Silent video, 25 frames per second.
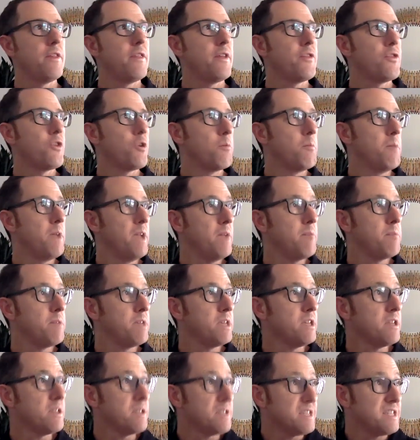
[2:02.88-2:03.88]
that there may
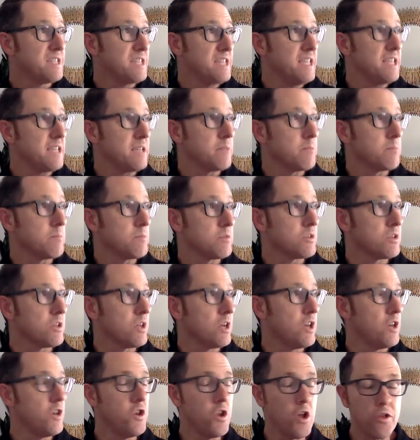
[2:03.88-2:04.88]
be, it seems,
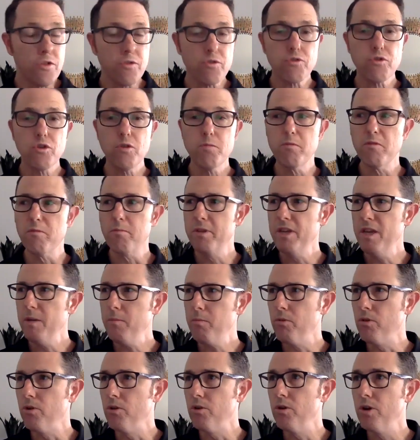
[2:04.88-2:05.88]
another group of
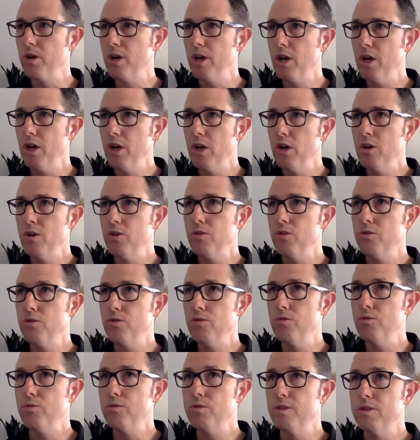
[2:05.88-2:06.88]
people
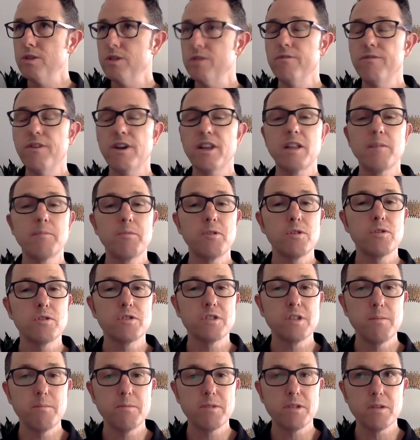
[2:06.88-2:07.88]
who develop those
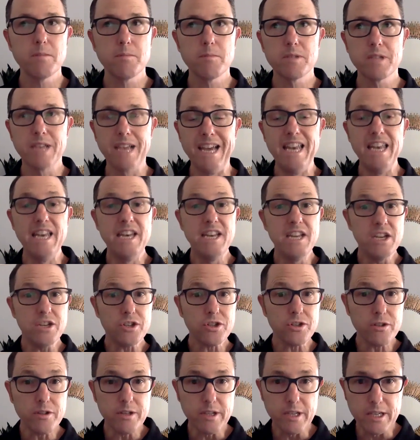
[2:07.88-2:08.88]
symptoms
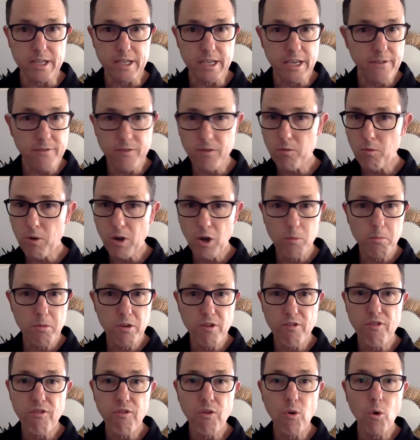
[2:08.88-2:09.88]
initially, even well
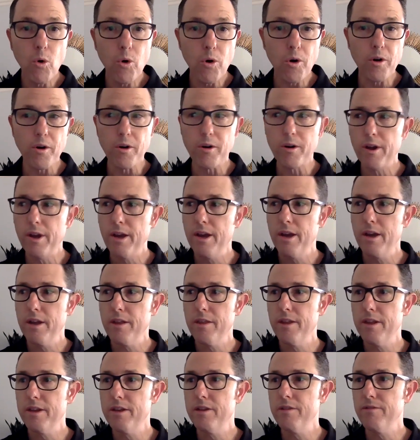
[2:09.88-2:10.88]
before
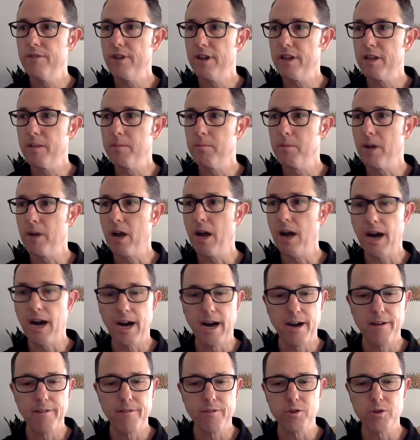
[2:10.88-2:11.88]
they develop a
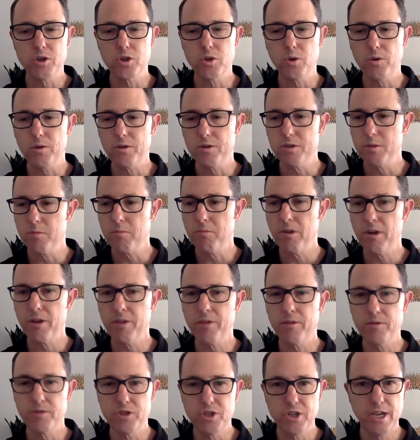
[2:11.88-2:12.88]
cough or shortness of
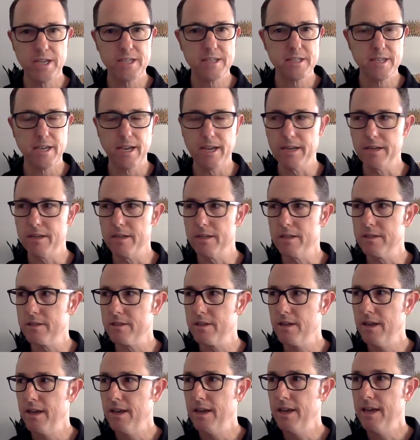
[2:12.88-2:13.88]
breath or chest
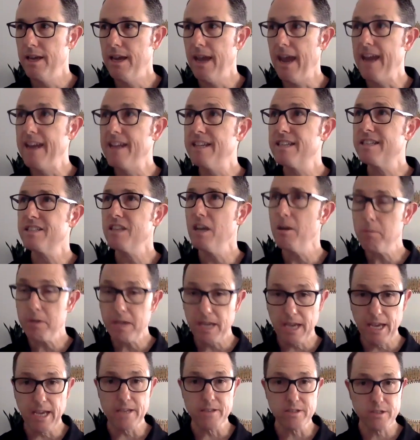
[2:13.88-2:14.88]
tightness. And in some
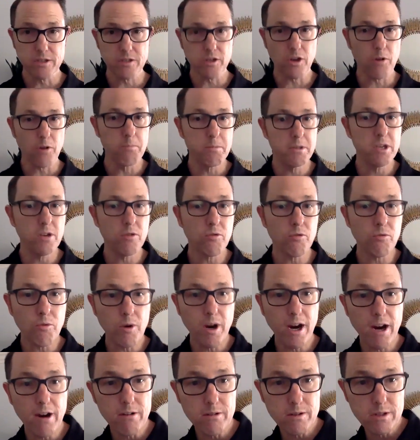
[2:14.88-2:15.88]
cases, albeit
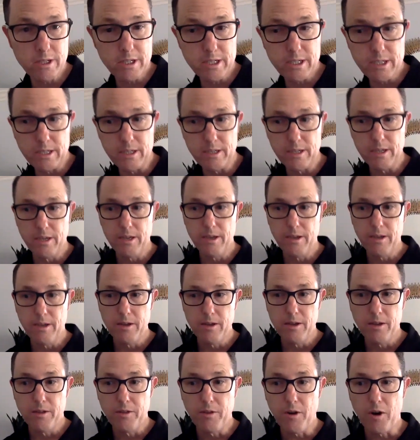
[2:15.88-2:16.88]
rarely,
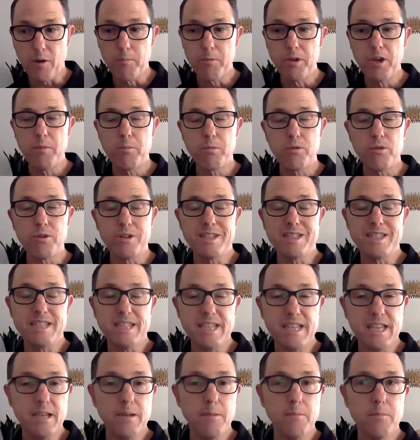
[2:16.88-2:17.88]
there are people, it
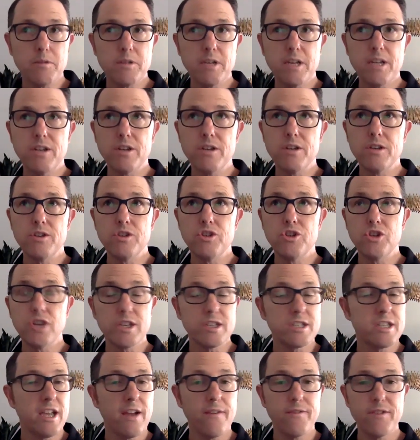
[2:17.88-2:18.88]
seems, that
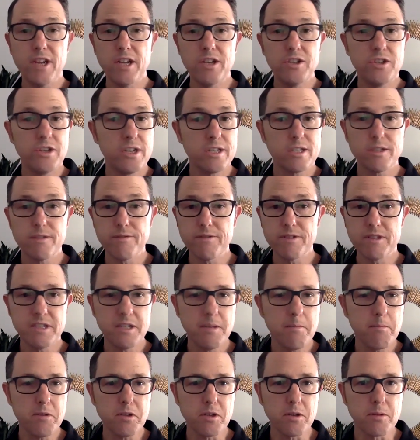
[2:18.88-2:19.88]
just have digestive
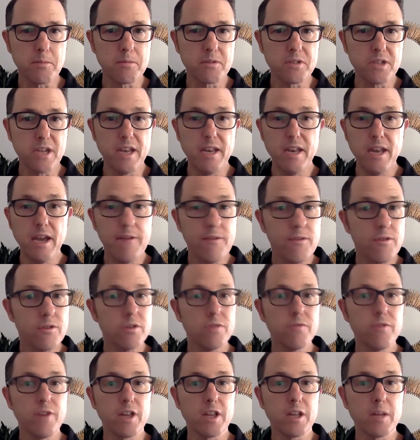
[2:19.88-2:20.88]
symptoms and never
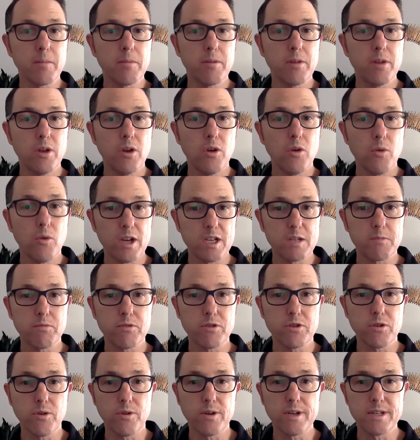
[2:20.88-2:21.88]
develop
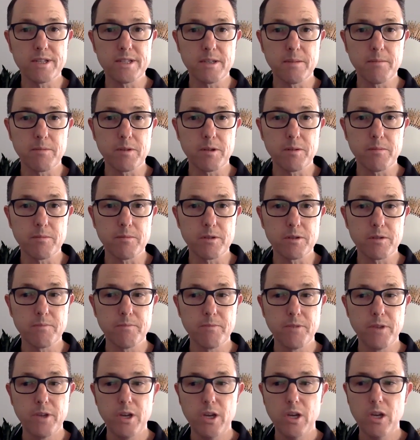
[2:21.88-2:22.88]
respiratory symptoms.
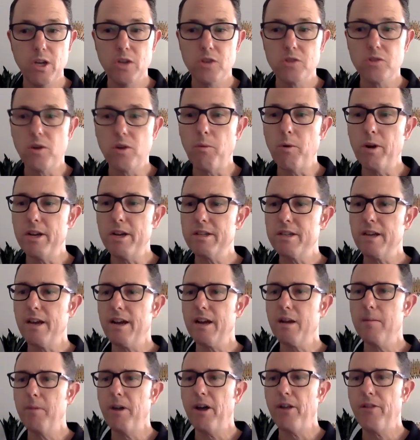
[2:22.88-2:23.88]
So I want to
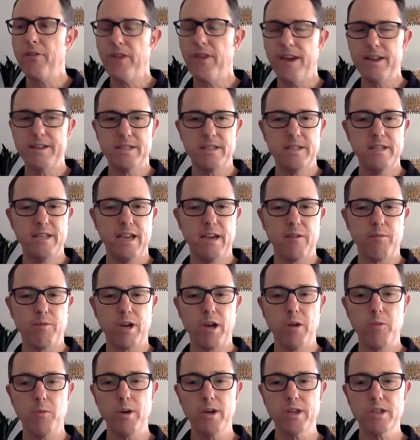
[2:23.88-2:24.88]
talk about that today. And what
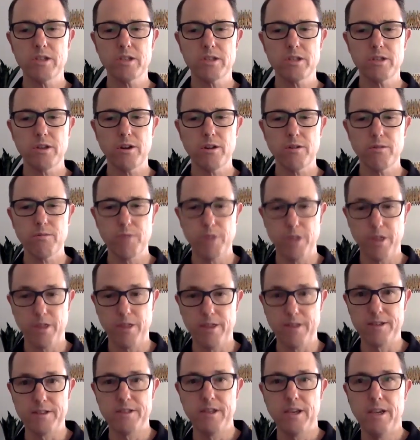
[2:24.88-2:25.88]
I want to start with
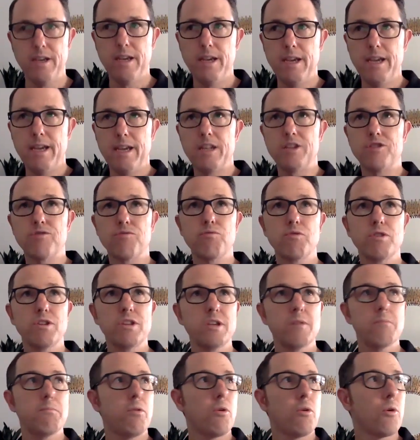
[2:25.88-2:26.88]
is it's really
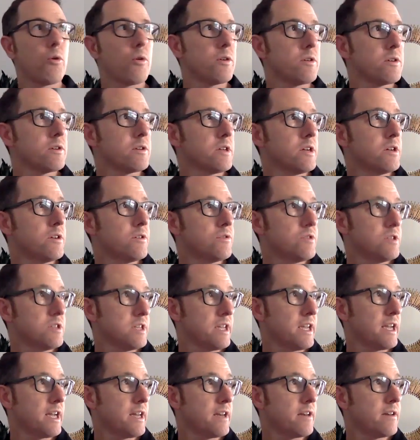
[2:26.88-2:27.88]
important to
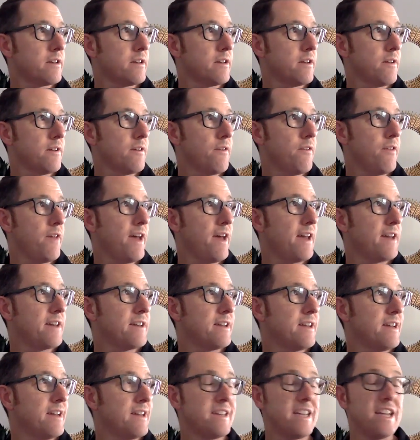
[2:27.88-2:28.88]
understand that
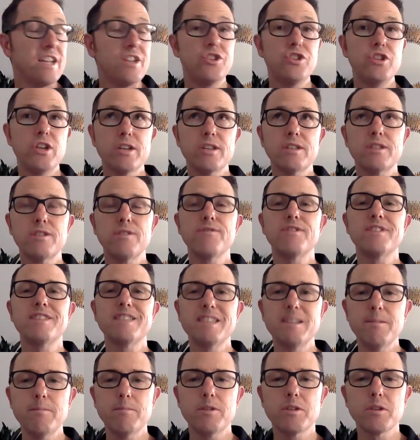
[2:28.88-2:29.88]
digestive
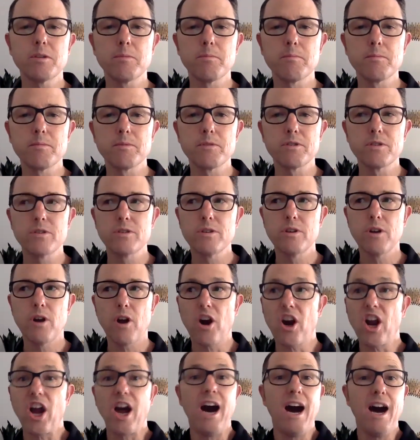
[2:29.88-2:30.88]
symptoms
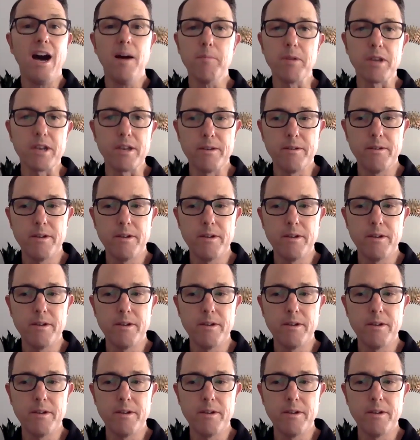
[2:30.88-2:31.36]
are common